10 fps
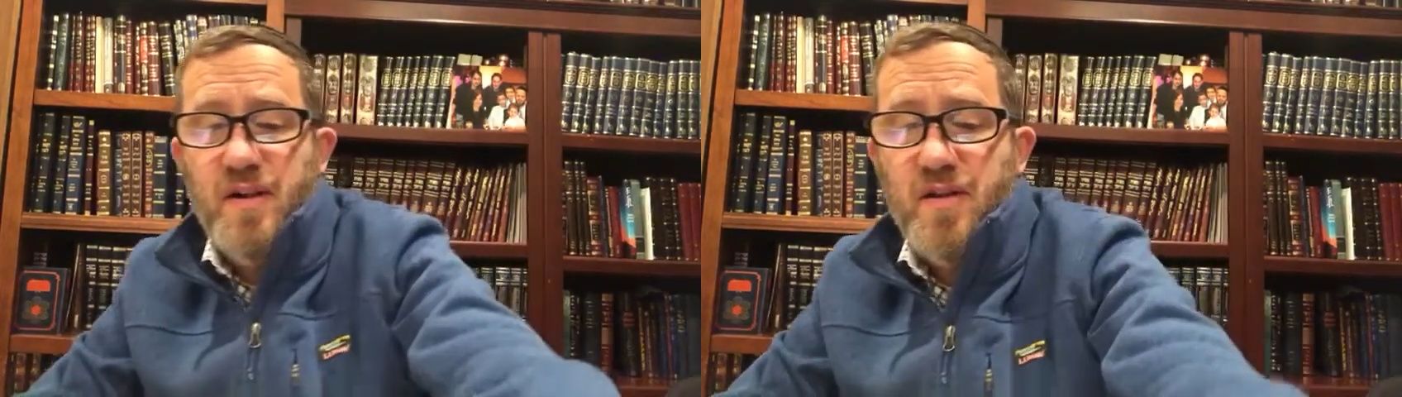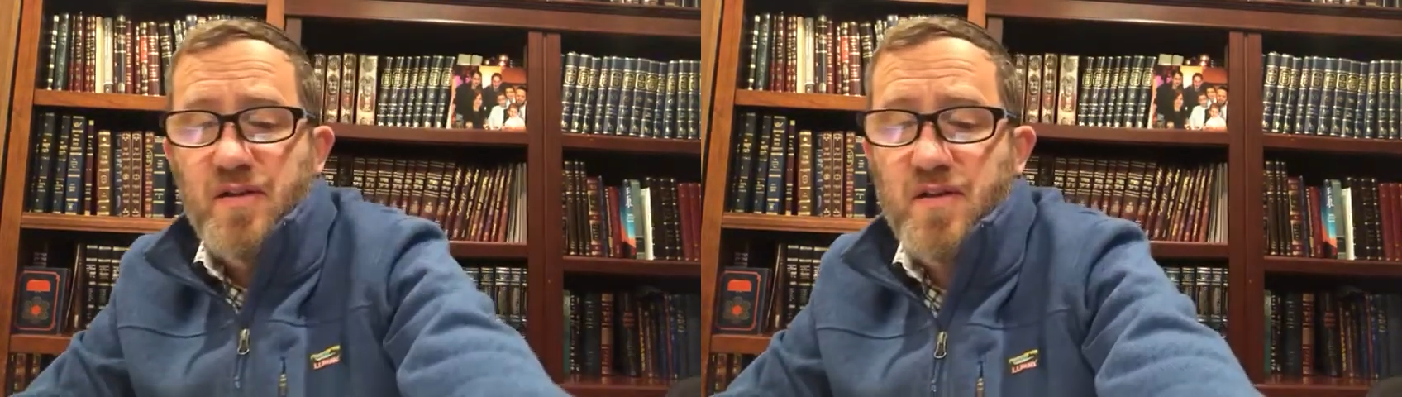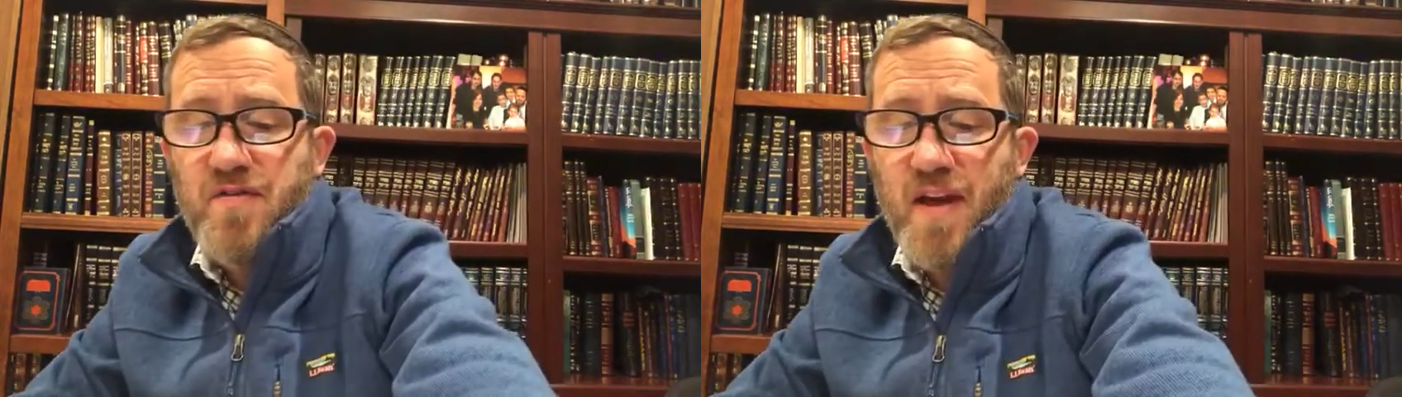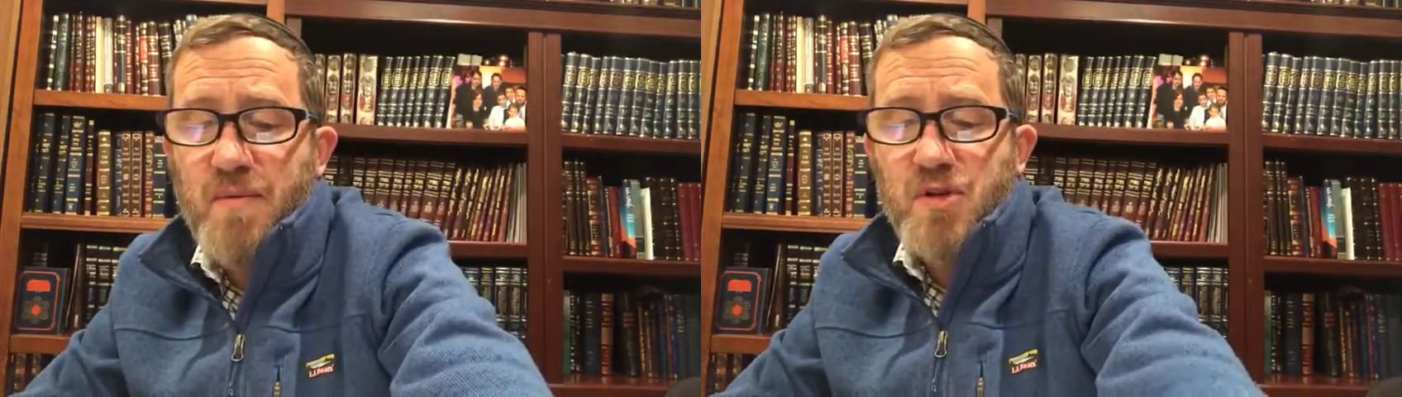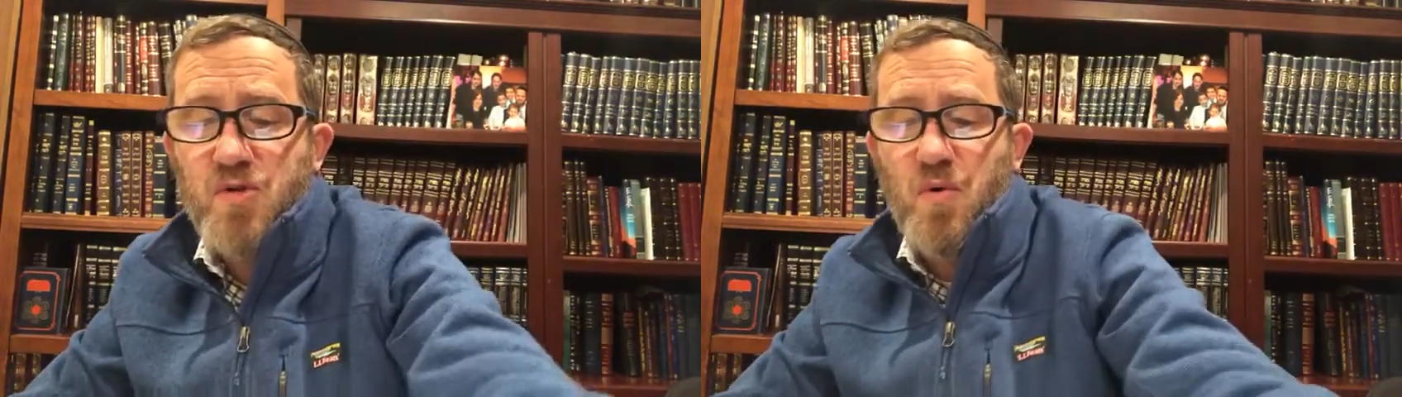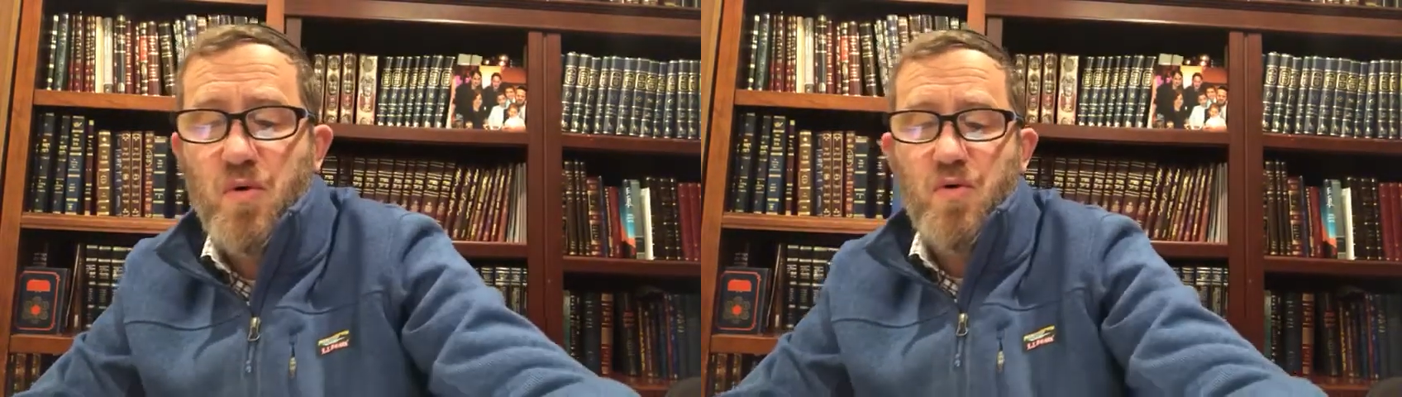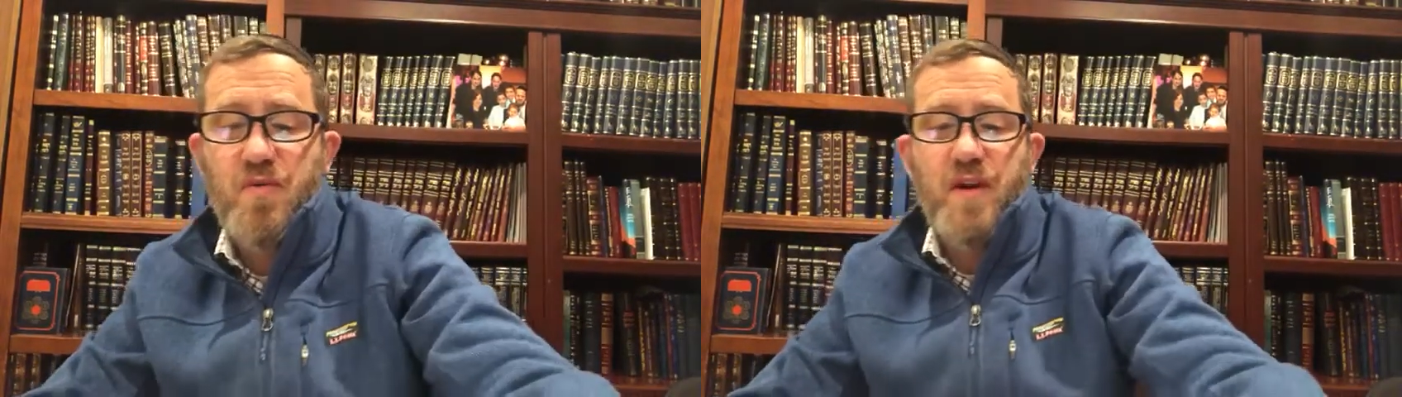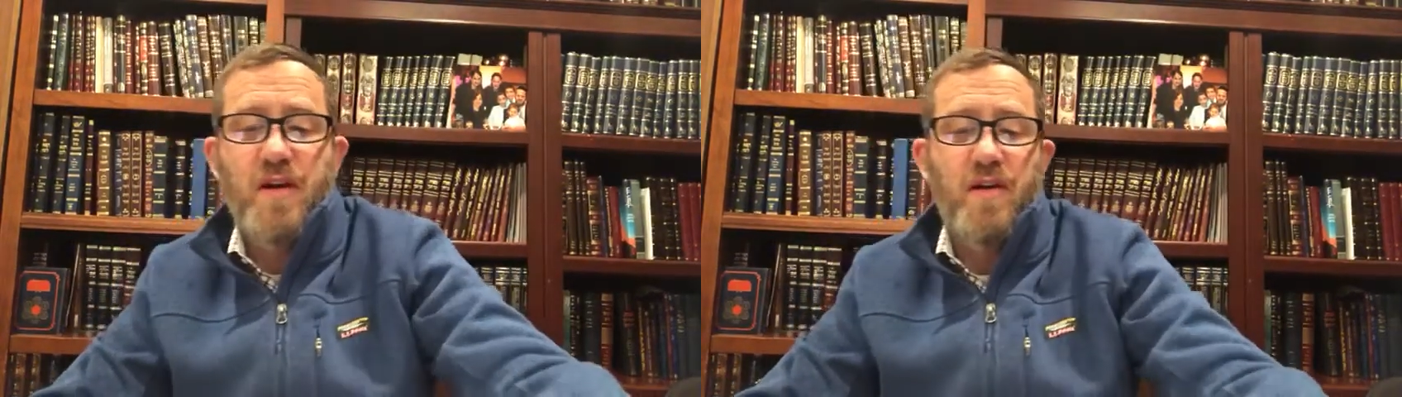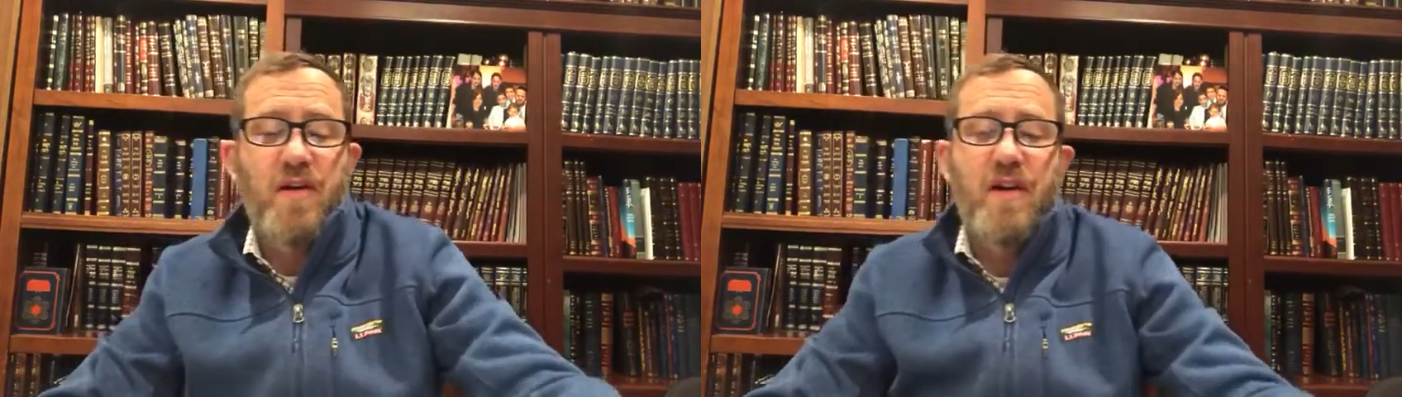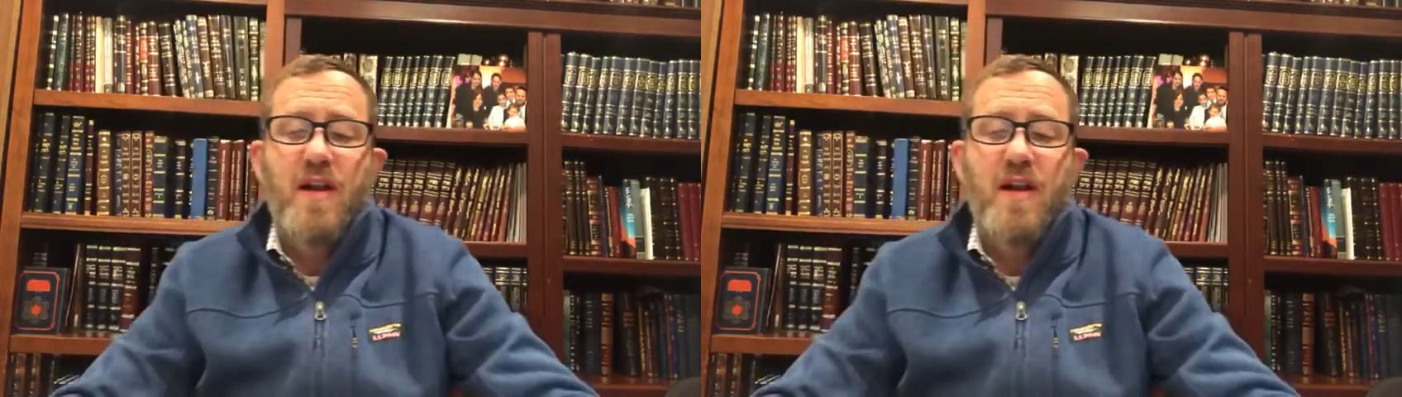There's a famous quote over here.